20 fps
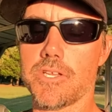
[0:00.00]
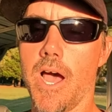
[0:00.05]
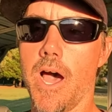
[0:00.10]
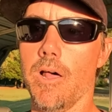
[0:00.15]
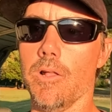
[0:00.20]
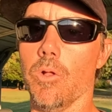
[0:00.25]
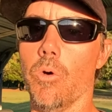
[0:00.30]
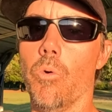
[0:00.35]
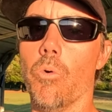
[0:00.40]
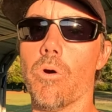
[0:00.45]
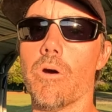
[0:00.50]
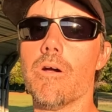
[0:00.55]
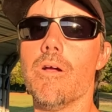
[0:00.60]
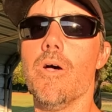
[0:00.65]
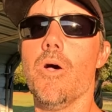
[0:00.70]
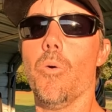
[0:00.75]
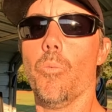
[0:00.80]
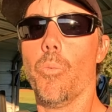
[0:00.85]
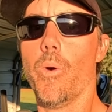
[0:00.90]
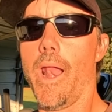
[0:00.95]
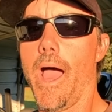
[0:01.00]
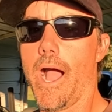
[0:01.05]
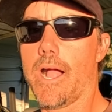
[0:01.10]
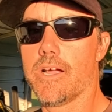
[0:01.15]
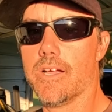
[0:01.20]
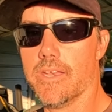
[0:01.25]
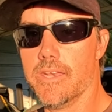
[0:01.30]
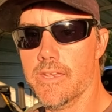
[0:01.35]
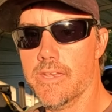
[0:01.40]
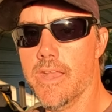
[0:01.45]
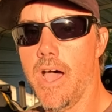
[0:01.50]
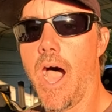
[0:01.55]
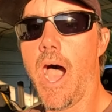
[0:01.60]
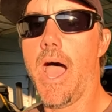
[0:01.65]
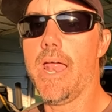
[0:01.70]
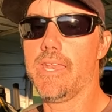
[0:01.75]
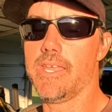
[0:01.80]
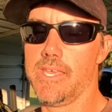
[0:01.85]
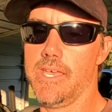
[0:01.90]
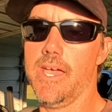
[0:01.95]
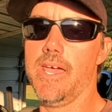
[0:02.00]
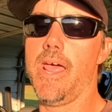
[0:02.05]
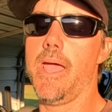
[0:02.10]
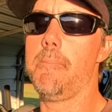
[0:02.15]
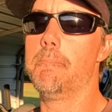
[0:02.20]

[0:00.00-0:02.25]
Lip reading: style lure when I could not get